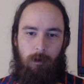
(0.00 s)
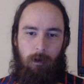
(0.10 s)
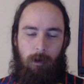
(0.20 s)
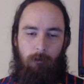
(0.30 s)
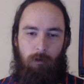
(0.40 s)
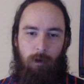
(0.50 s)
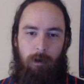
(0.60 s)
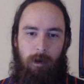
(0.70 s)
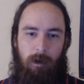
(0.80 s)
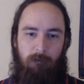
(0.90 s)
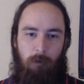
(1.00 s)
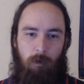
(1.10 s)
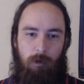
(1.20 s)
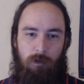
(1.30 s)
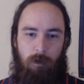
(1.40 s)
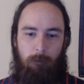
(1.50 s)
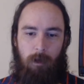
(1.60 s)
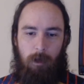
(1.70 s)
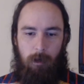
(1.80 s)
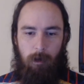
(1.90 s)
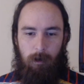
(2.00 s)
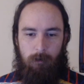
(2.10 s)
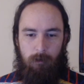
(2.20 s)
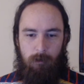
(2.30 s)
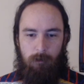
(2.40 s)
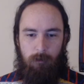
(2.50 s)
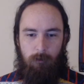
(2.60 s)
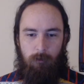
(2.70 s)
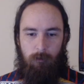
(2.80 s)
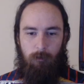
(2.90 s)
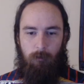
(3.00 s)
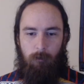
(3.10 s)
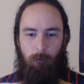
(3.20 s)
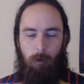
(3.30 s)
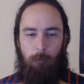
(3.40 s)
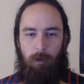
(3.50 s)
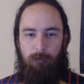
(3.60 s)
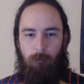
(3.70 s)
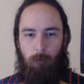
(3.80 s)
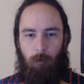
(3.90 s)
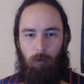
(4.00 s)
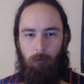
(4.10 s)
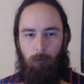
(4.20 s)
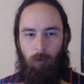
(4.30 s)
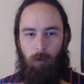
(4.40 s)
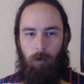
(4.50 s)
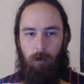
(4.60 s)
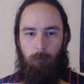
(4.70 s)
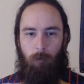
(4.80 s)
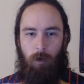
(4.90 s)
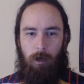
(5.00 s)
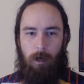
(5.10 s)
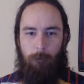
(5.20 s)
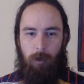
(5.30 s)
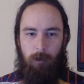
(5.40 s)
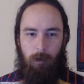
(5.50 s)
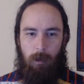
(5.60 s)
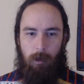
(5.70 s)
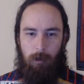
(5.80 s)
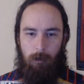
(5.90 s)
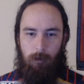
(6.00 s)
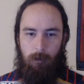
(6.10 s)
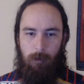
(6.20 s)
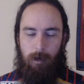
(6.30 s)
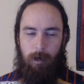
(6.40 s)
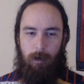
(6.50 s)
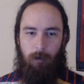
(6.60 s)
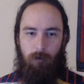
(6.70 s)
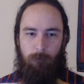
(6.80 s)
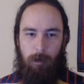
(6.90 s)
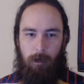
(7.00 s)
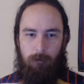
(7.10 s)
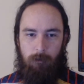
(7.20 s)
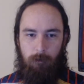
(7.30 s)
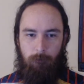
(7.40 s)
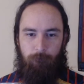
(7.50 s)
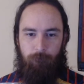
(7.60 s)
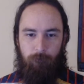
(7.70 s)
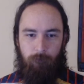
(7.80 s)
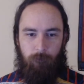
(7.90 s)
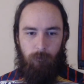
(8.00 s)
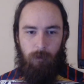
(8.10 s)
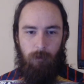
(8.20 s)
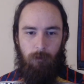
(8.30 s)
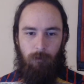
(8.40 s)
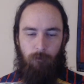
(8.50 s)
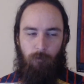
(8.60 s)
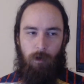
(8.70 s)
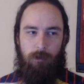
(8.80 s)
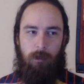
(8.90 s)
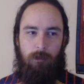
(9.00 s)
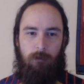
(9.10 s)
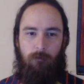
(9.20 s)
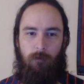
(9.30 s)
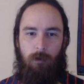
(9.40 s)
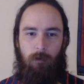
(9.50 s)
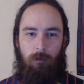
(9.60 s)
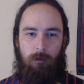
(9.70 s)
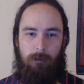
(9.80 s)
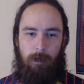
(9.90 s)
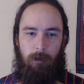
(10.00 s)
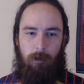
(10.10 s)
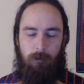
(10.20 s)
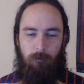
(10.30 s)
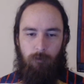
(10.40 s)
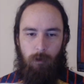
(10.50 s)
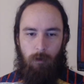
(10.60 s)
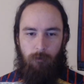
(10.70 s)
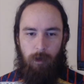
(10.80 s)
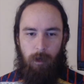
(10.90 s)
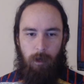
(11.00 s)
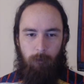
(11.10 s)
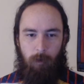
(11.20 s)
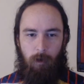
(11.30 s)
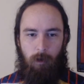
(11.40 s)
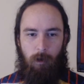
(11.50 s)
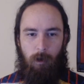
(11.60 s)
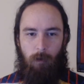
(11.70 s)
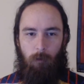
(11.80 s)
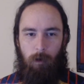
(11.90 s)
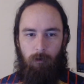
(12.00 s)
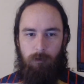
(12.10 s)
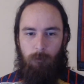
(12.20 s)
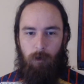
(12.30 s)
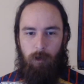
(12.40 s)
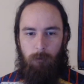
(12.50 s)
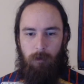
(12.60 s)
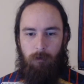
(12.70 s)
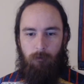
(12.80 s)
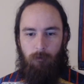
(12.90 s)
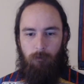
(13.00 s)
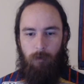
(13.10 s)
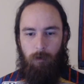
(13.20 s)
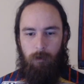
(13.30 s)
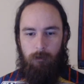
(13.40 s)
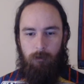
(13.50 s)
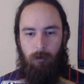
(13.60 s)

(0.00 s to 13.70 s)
I would rather have more streamlined characters, more believable, more common, and that kind of goes back to the 1st edition feel, 2nd edition feel of the game, where it was more human focused.